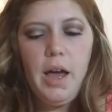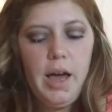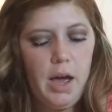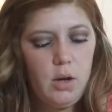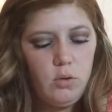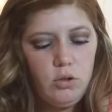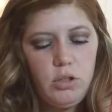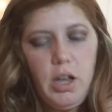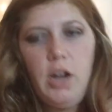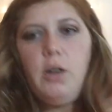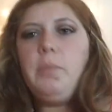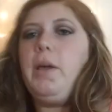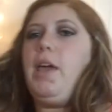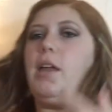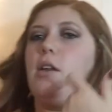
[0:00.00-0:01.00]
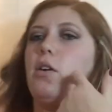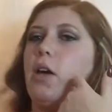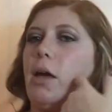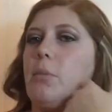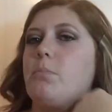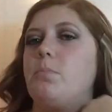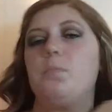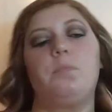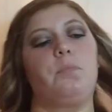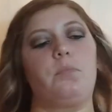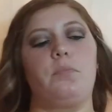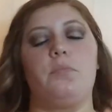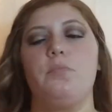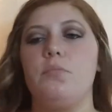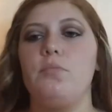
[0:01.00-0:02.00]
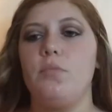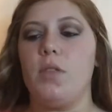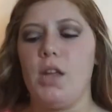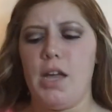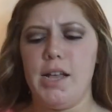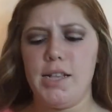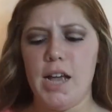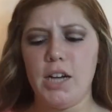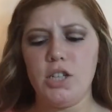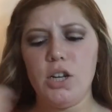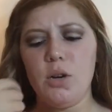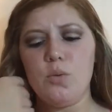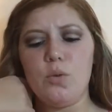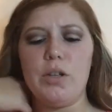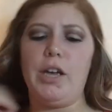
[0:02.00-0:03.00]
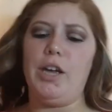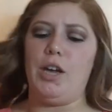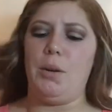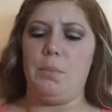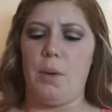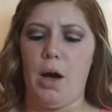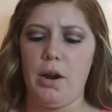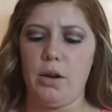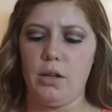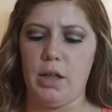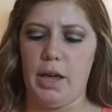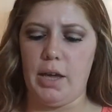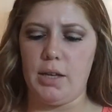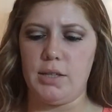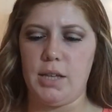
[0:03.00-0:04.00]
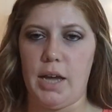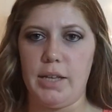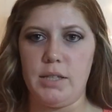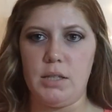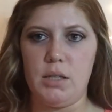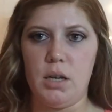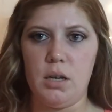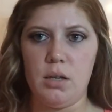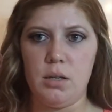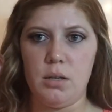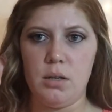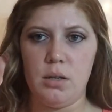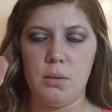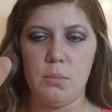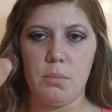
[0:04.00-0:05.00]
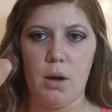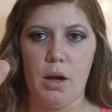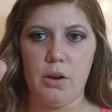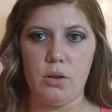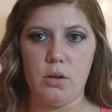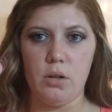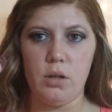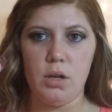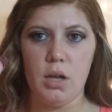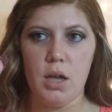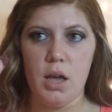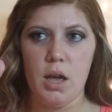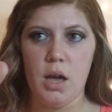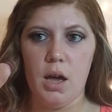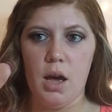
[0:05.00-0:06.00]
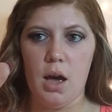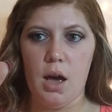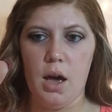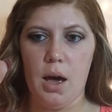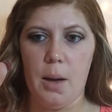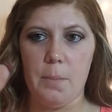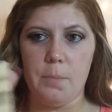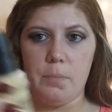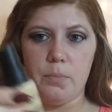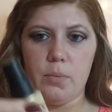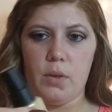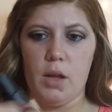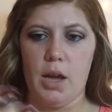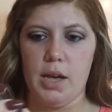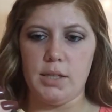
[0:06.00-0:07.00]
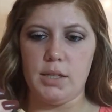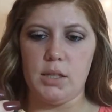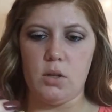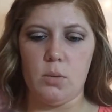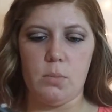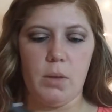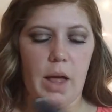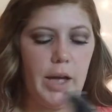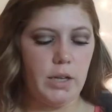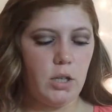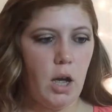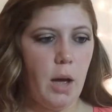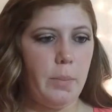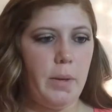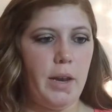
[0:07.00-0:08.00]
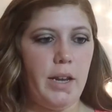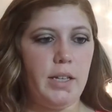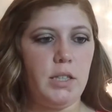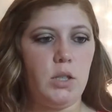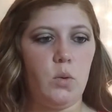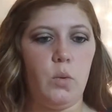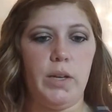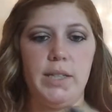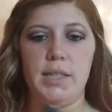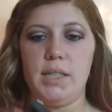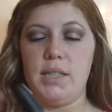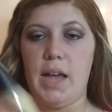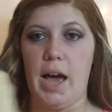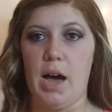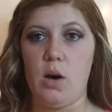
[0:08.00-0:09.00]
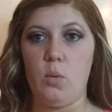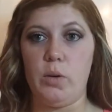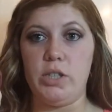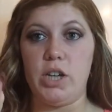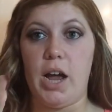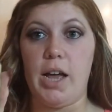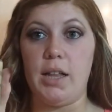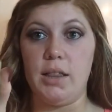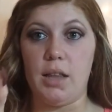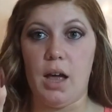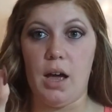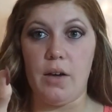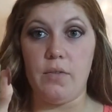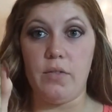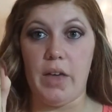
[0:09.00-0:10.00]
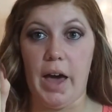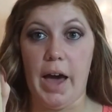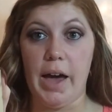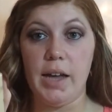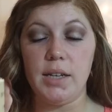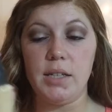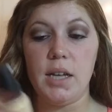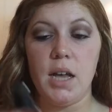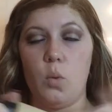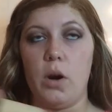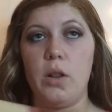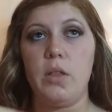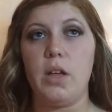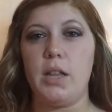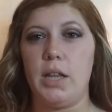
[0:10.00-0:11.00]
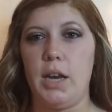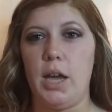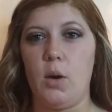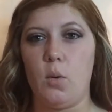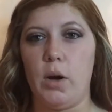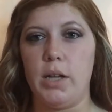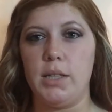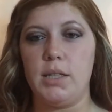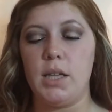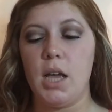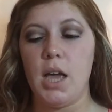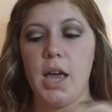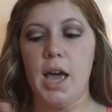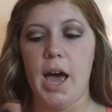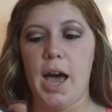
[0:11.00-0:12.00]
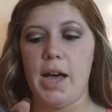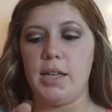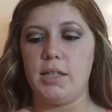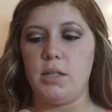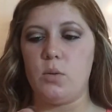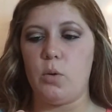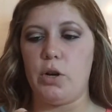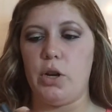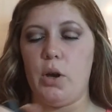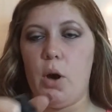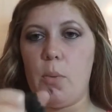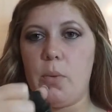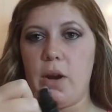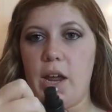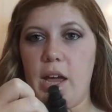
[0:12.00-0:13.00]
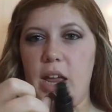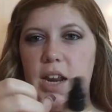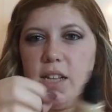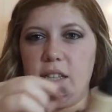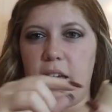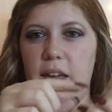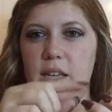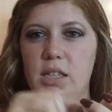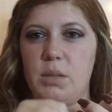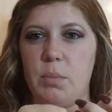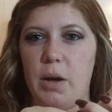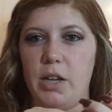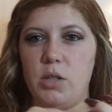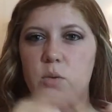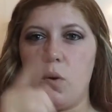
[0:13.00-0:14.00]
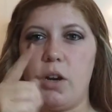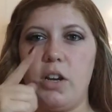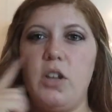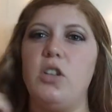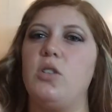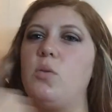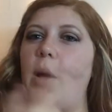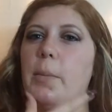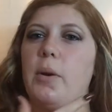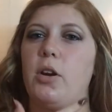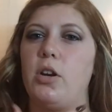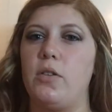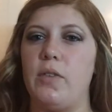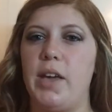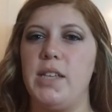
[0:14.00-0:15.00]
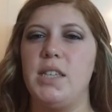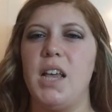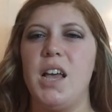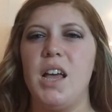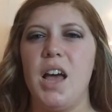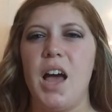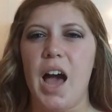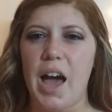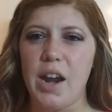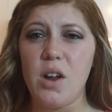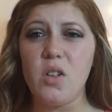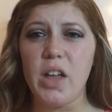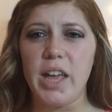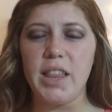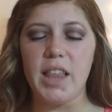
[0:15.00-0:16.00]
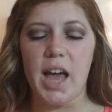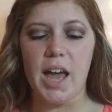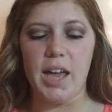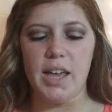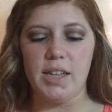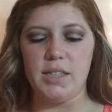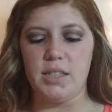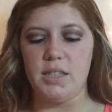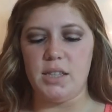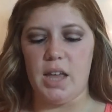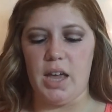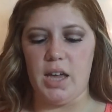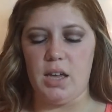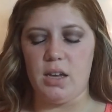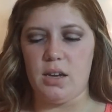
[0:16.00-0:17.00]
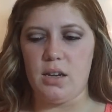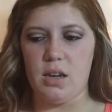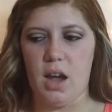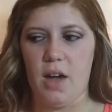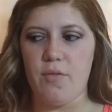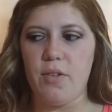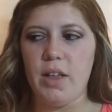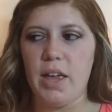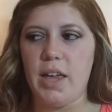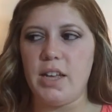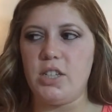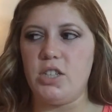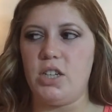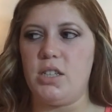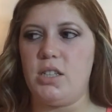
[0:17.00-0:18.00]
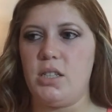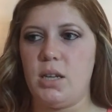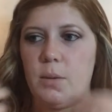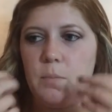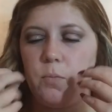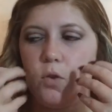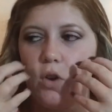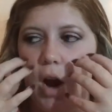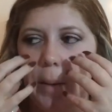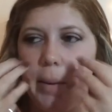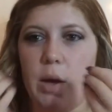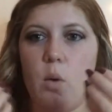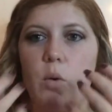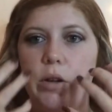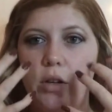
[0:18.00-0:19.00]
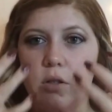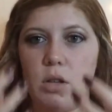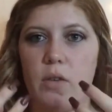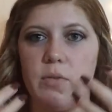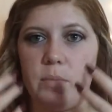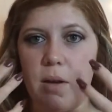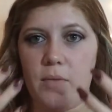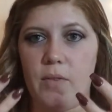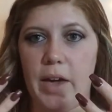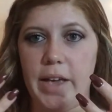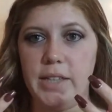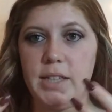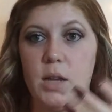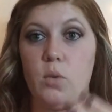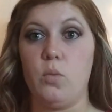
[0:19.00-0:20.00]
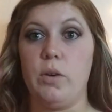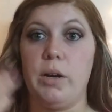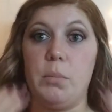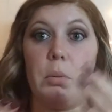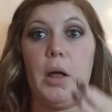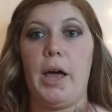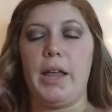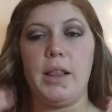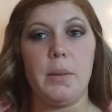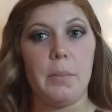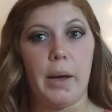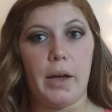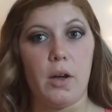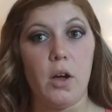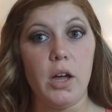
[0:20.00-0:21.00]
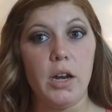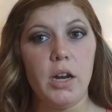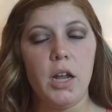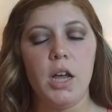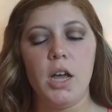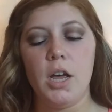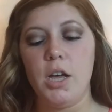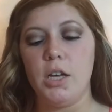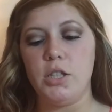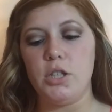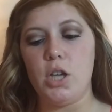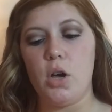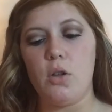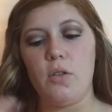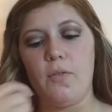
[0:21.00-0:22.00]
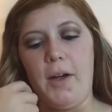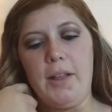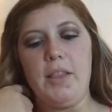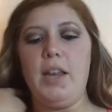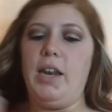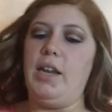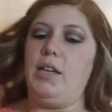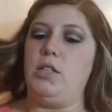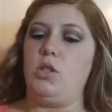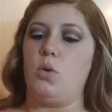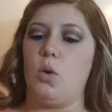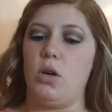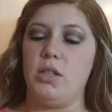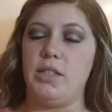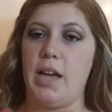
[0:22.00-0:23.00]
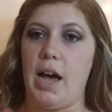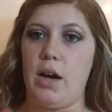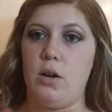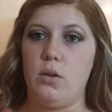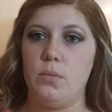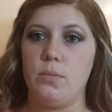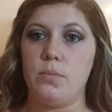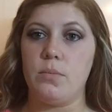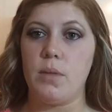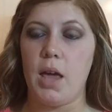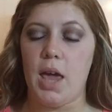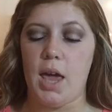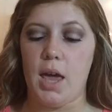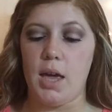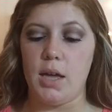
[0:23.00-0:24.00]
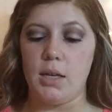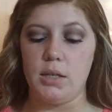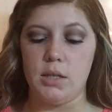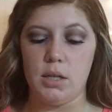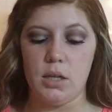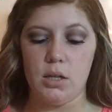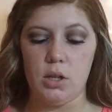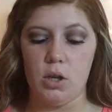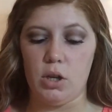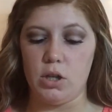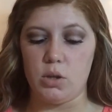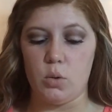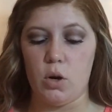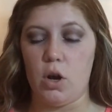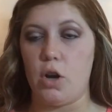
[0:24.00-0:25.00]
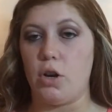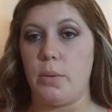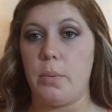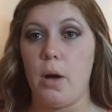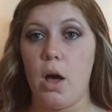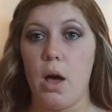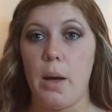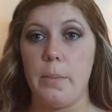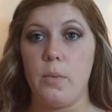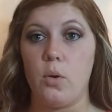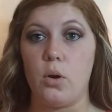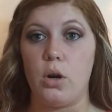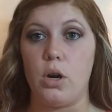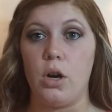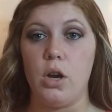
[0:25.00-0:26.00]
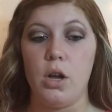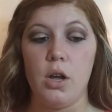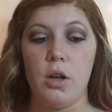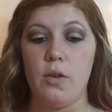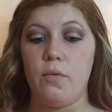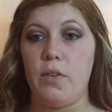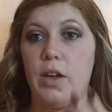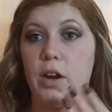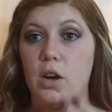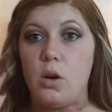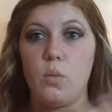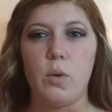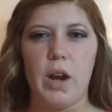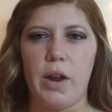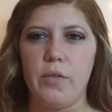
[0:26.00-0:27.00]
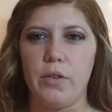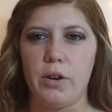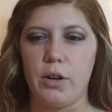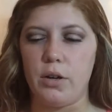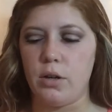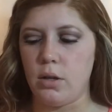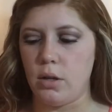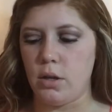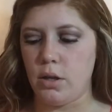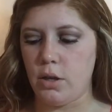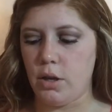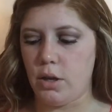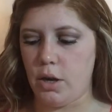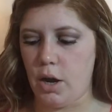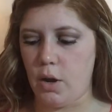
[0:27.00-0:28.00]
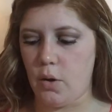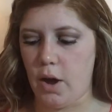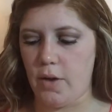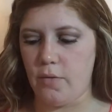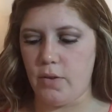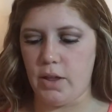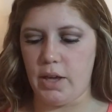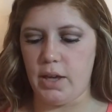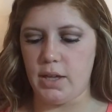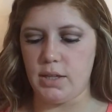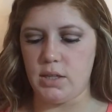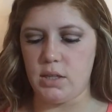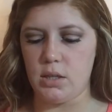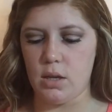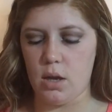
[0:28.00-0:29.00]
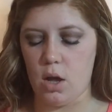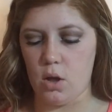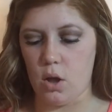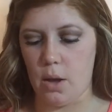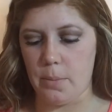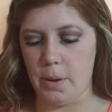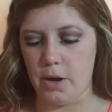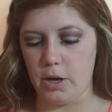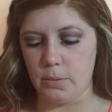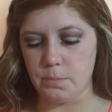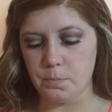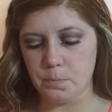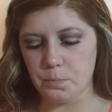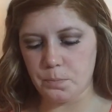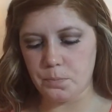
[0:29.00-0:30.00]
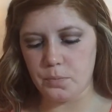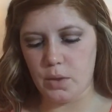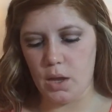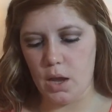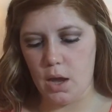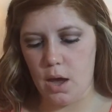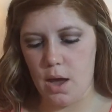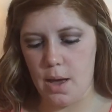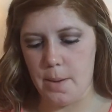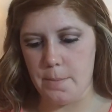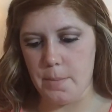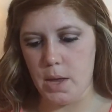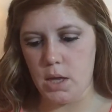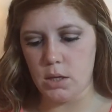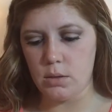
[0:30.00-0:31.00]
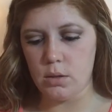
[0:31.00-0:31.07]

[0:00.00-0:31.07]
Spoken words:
Ouch, that hurt my hand. Okay. It's actually a really good sized bottle. It has this little black top and it squeezes out, which I love that. One of the Clinique ones has where you open it and it's like a sponge one and you just wipe it on your face. I don't like that. It's like, I feel like it's just grabbing oils off of my face and reapplying them back on. So the fact that it squirts out and you can squirt it on your palm or finger, whatever, I feel like it's a lot better. And